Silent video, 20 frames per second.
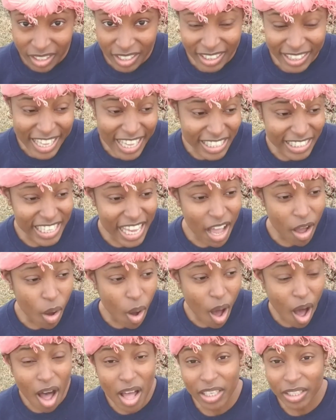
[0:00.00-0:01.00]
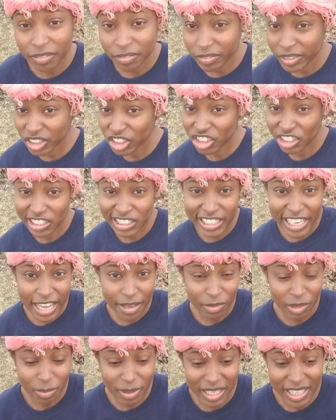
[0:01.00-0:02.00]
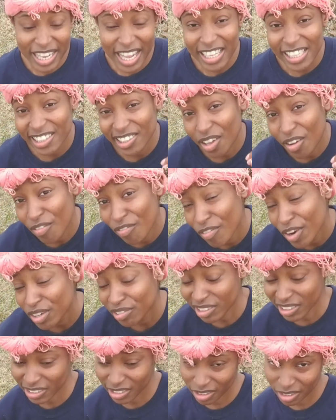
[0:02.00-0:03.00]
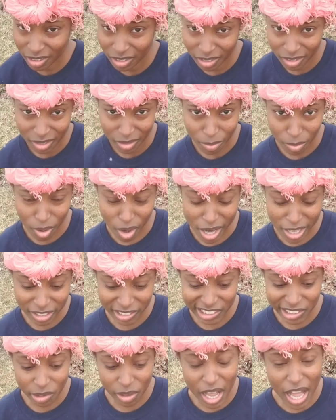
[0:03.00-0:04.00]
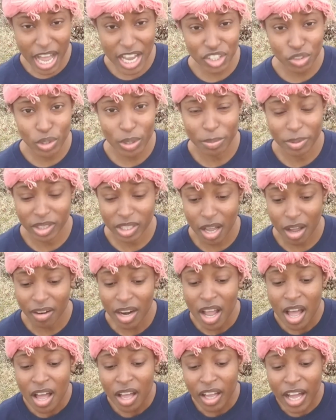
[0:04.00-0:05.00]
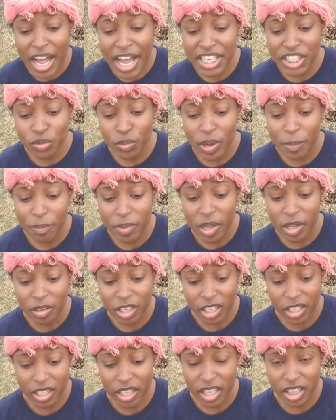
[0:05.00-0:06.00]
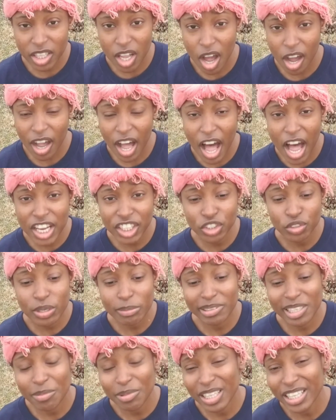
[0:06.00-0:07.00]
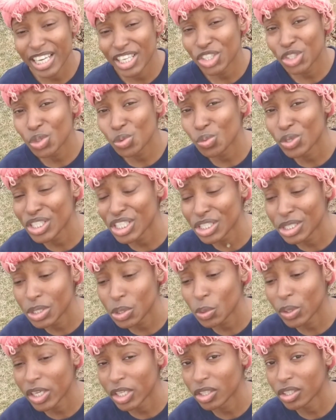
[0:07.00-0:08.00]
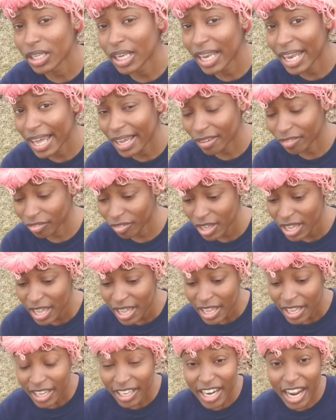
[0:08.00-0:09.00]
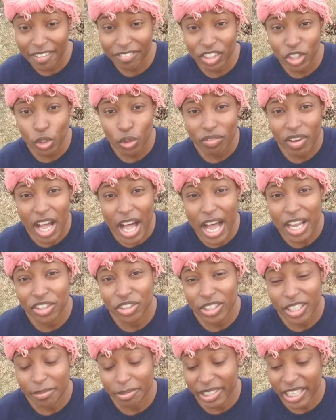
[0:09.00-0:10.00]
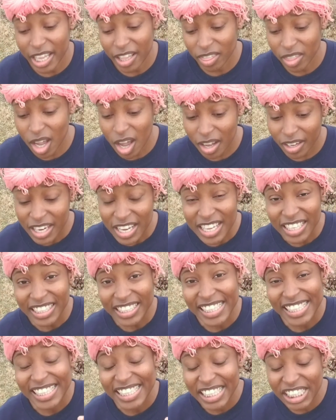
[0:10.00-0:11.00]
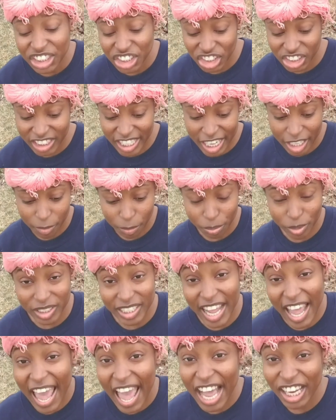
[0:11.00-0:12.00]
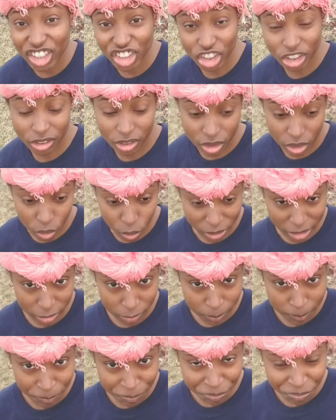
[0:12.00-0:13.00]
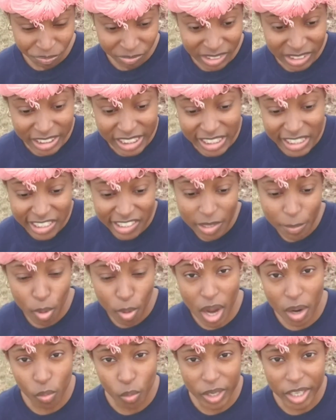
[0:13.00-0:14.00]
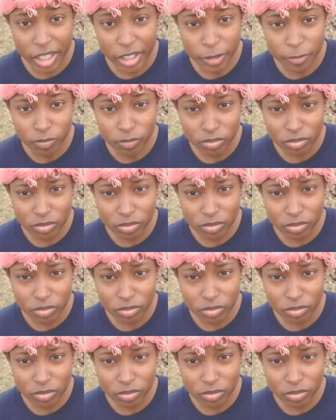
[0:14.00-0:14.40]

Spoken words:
That's how all inventions came to be. That's the first part. So conjure up a thought. Conjure up a good thought. Conjure up something that you want to do in your life. And after you've conjured up that thought, initiate, put action to it. This is the part where